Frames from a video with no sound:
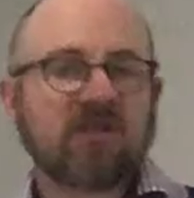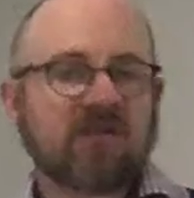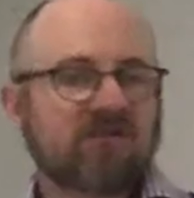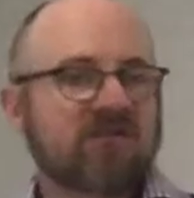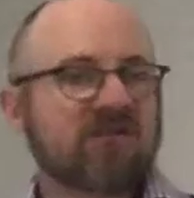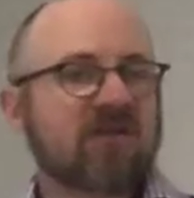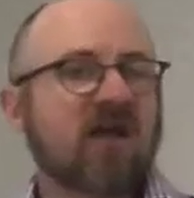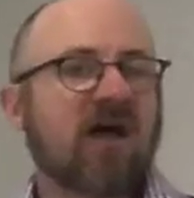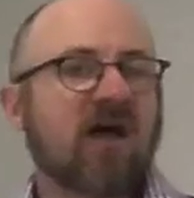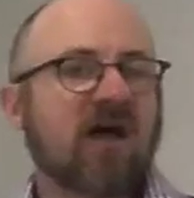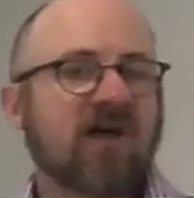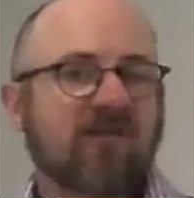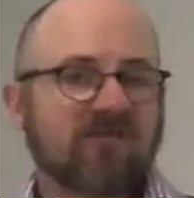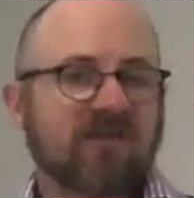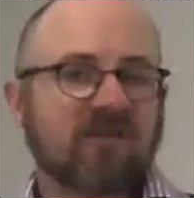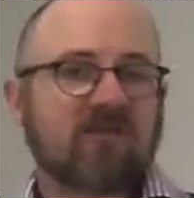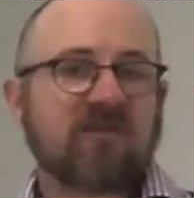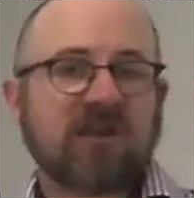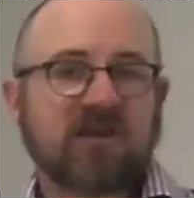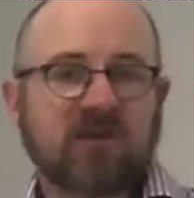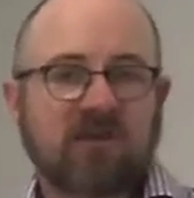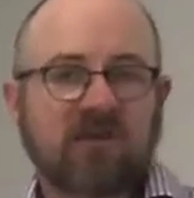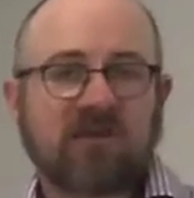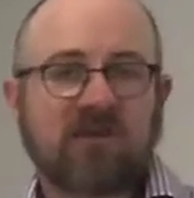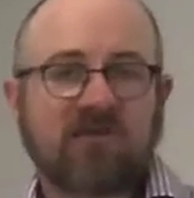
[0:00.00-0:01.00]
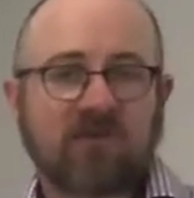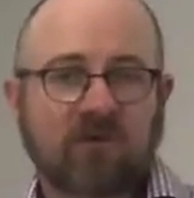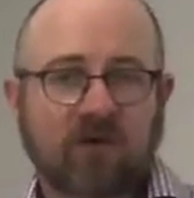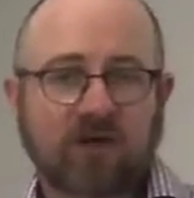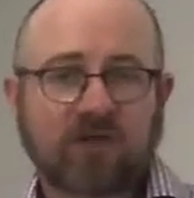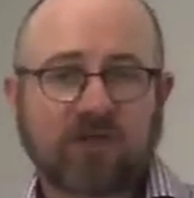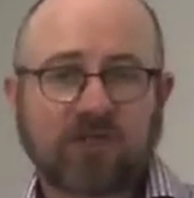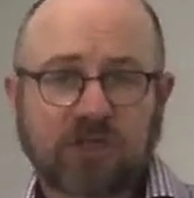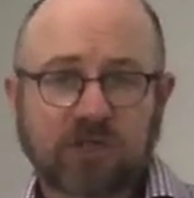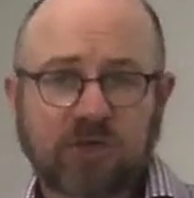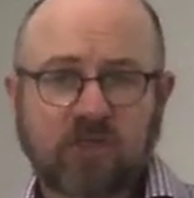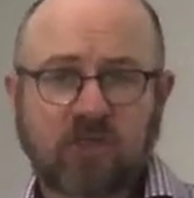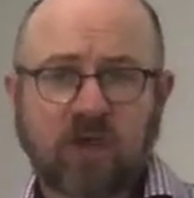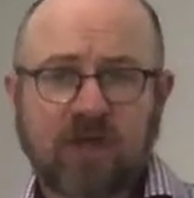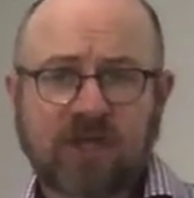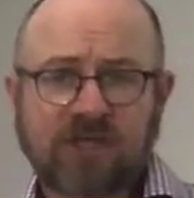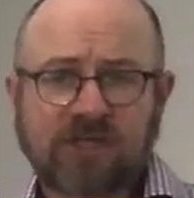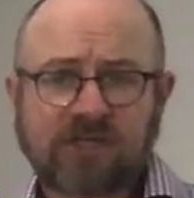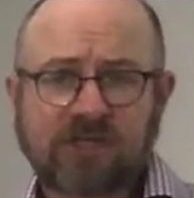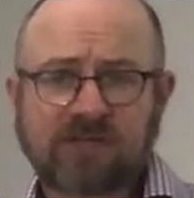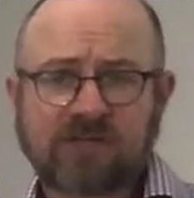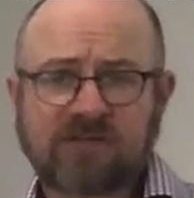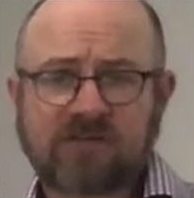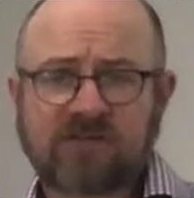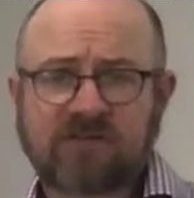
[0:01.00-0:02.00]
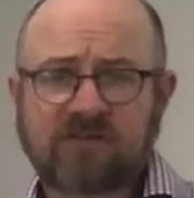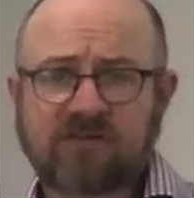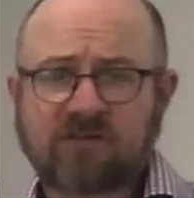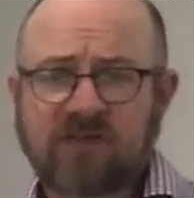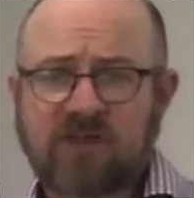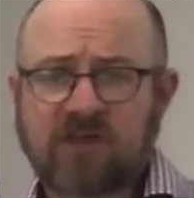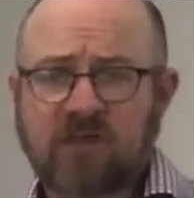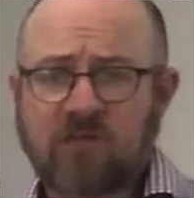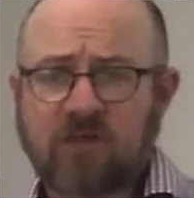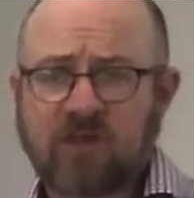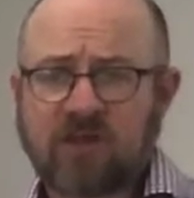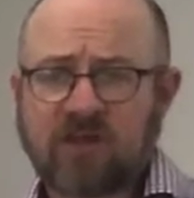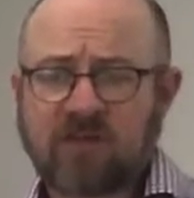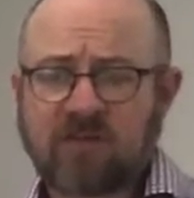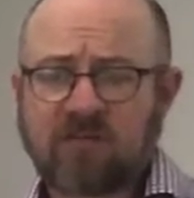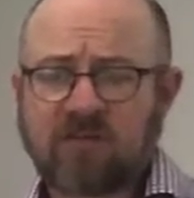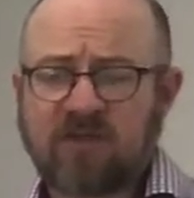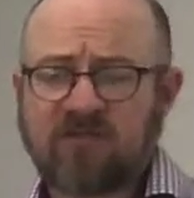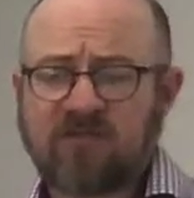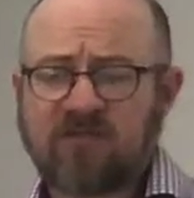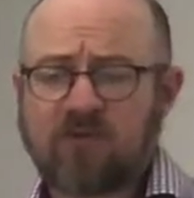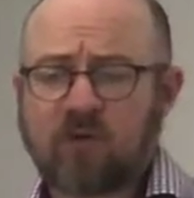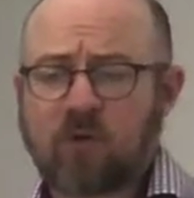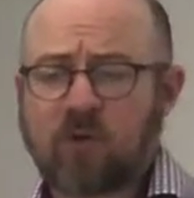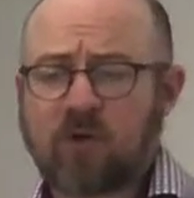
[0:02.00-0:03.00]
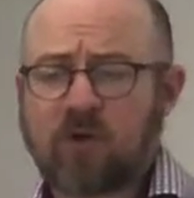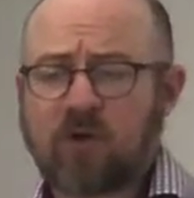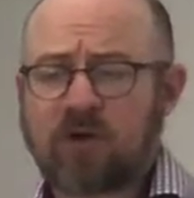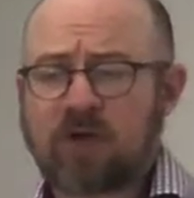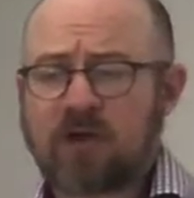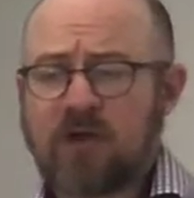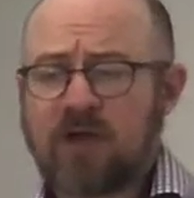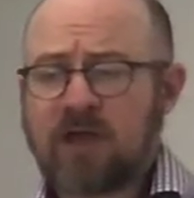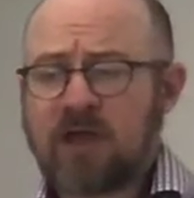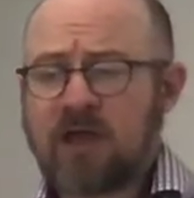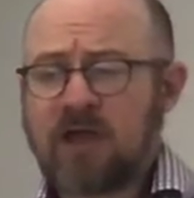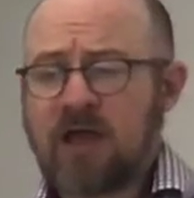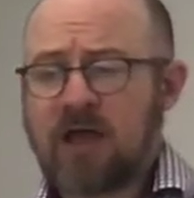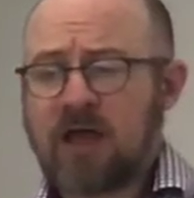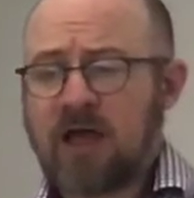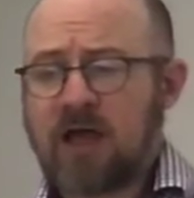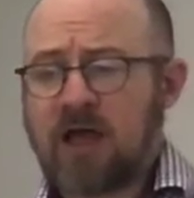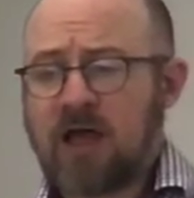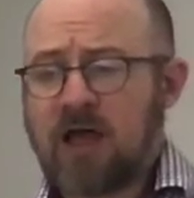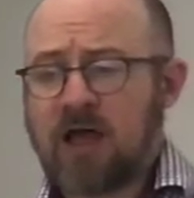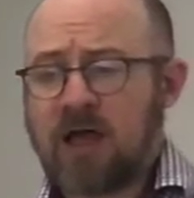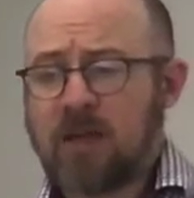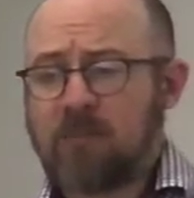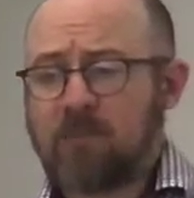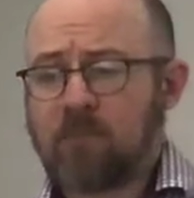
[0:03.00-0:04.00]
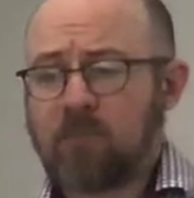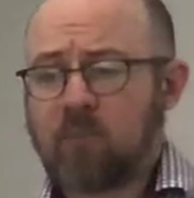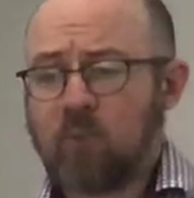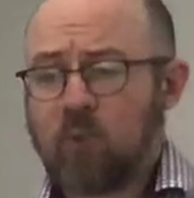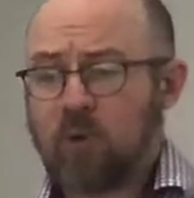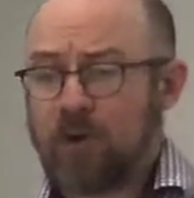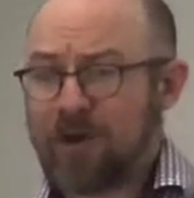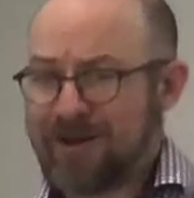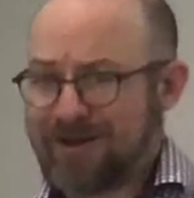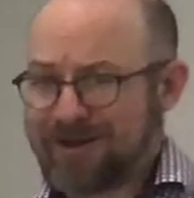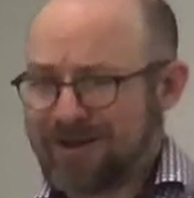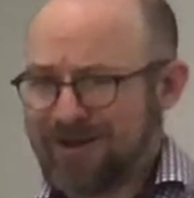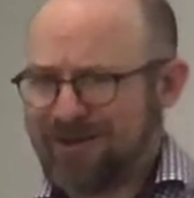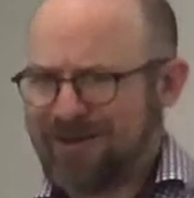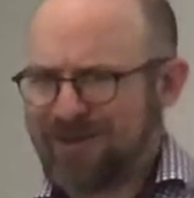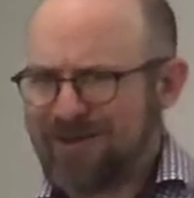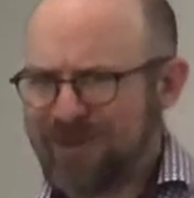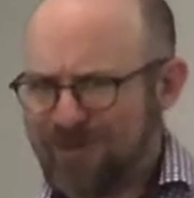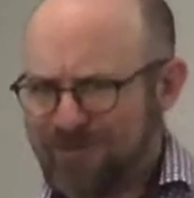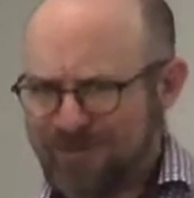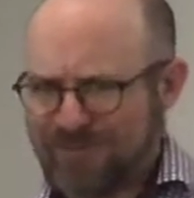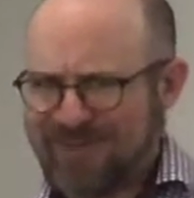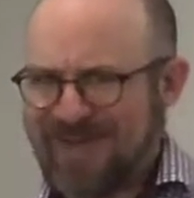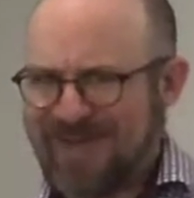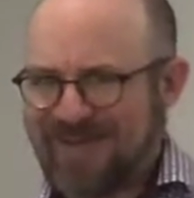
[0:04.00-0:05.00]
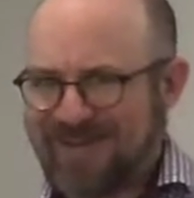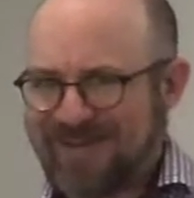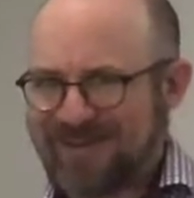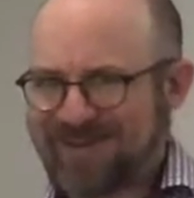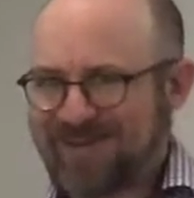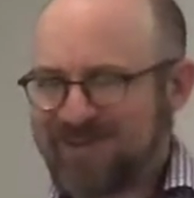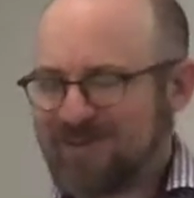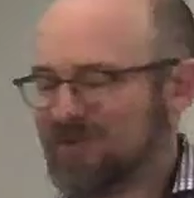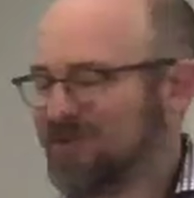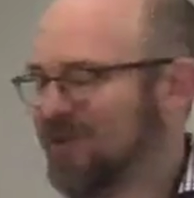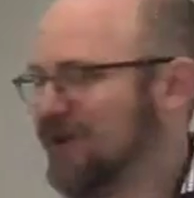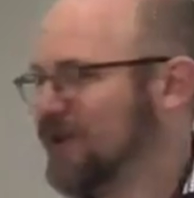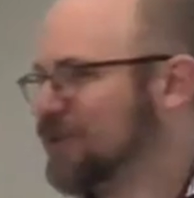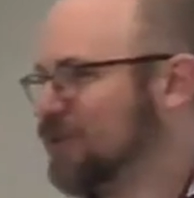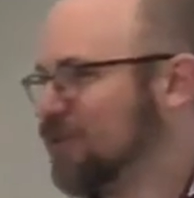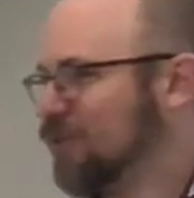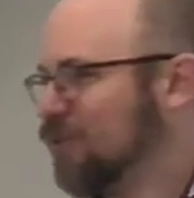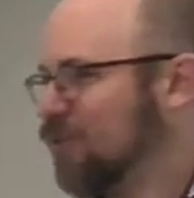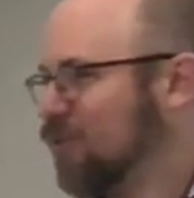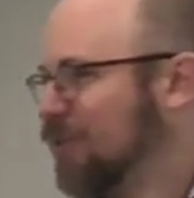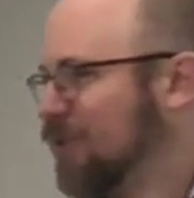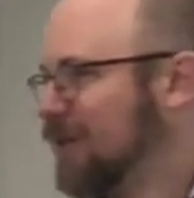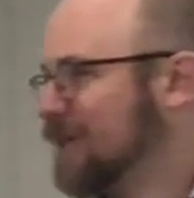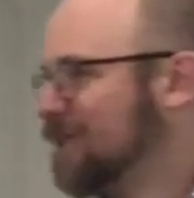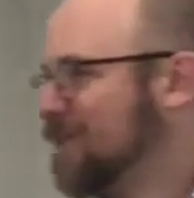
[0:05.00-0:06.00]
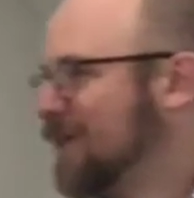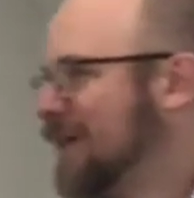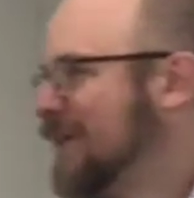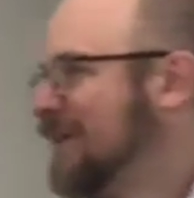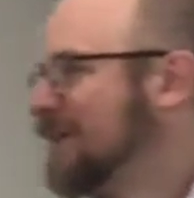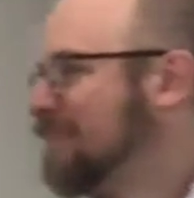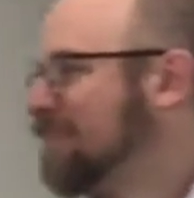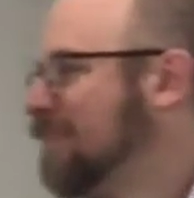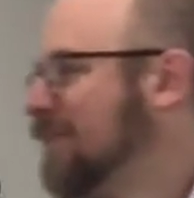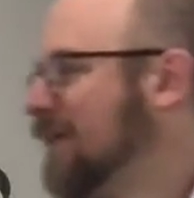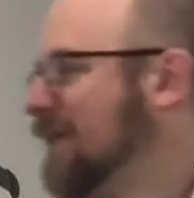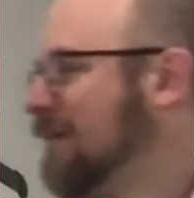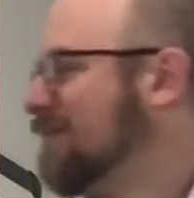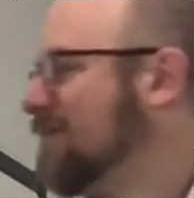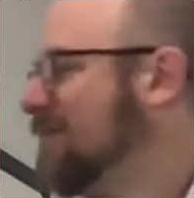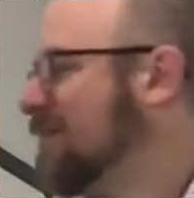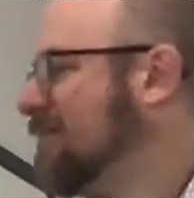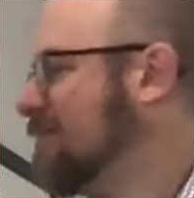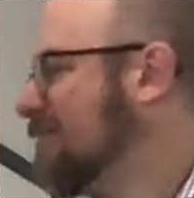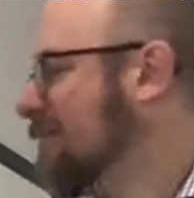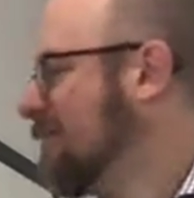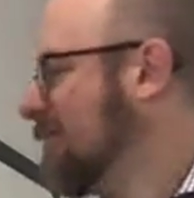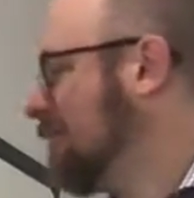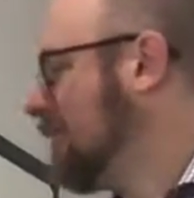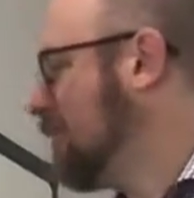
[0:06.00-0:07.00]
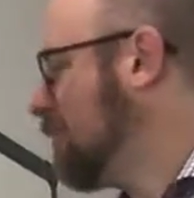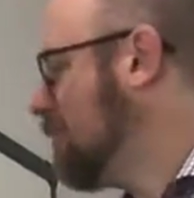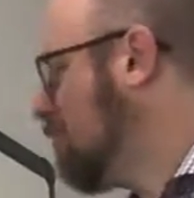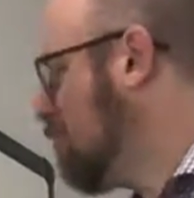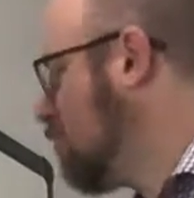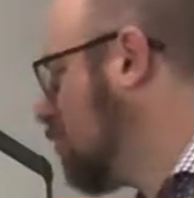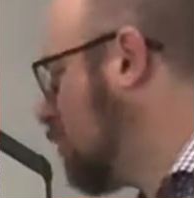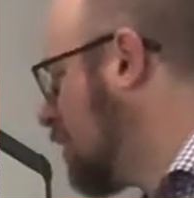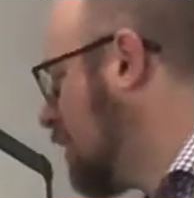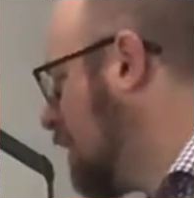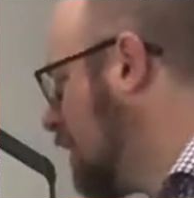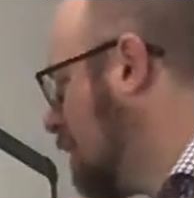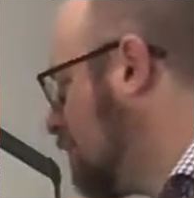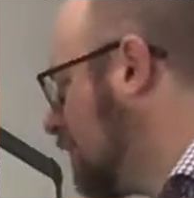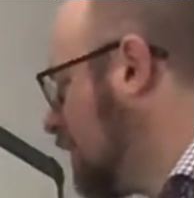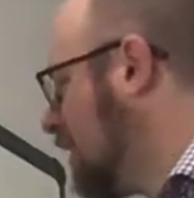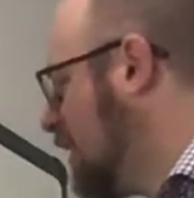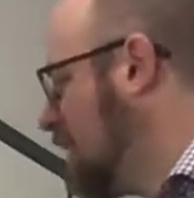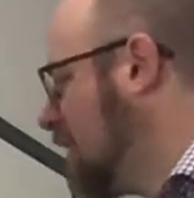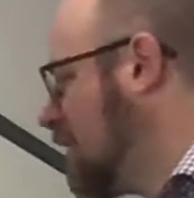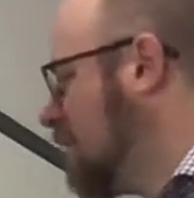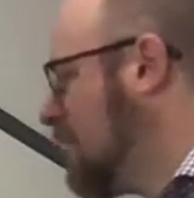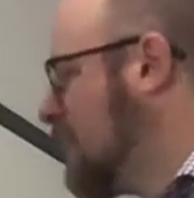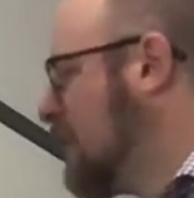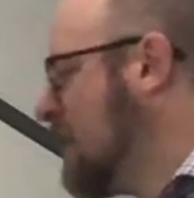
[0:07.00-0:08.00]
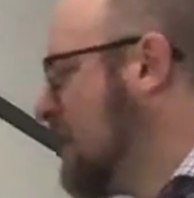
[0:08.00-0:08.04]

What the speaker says: solve them into differential equations just like we did before. We're not going to do that, right? Don't worry about it because these are a little bit more complicated.